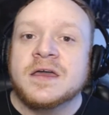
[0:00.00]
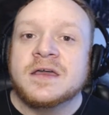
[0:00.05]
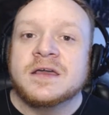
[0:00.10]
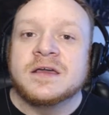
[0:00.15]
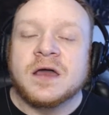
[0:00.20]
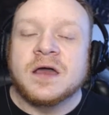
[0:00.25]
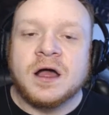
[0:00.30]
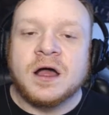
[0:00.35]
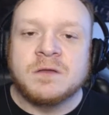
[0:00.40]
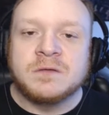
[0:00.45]

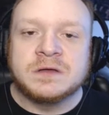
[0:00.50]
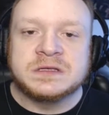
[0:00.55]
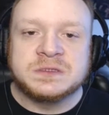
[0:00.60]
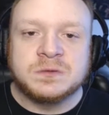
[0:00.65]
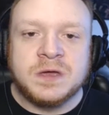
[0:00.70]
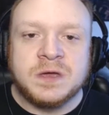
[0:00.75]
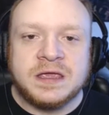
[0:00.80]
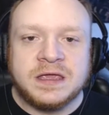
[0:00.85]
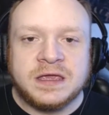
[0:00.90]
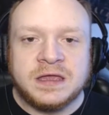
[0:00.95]
Alwa'S
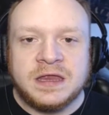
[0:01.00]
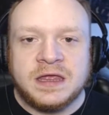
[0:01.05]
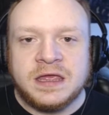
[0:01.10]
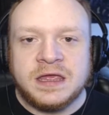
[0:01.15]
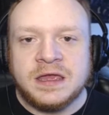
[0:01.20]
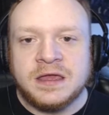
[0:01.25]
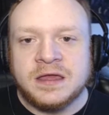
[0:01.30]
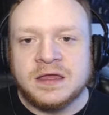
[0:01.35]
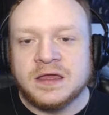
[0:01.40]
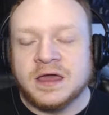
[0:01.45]

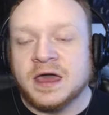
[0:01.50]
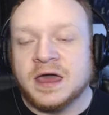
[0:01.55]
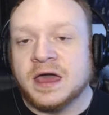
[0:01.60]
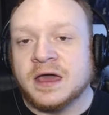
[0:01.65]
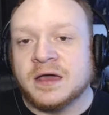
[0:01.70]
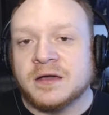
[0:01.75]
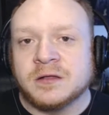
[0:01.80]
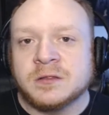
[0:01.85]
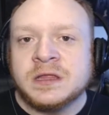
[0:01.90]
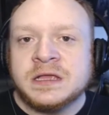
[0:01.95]
Awakening,
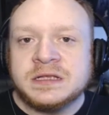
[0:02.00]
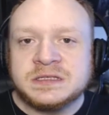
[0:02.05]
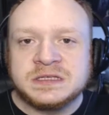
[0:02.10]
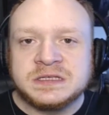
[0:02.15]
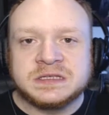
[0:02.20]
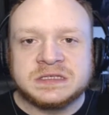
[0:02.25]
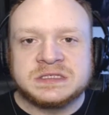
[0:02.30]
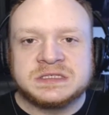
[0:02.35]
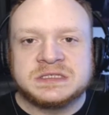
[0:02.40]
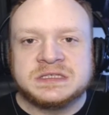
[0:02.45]
a link to
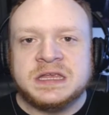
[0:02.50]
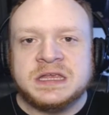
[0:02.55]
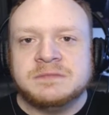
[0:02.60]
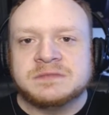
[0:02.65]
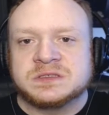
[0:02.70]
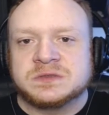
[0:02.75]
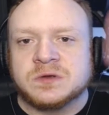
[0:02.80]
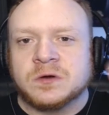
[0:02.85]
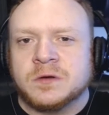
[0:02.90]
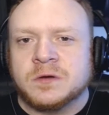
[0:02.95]
the Steam
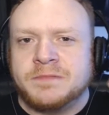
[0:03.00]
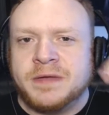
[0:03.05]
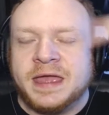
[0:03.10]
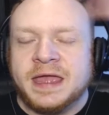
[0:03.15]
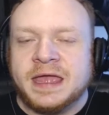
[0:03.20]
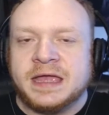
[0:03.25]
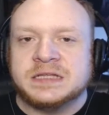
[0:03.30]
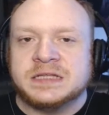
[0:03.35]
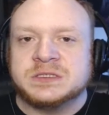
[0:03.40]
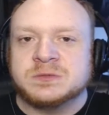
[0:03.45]
store
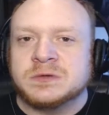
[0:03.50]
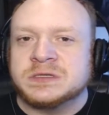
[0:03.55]
page,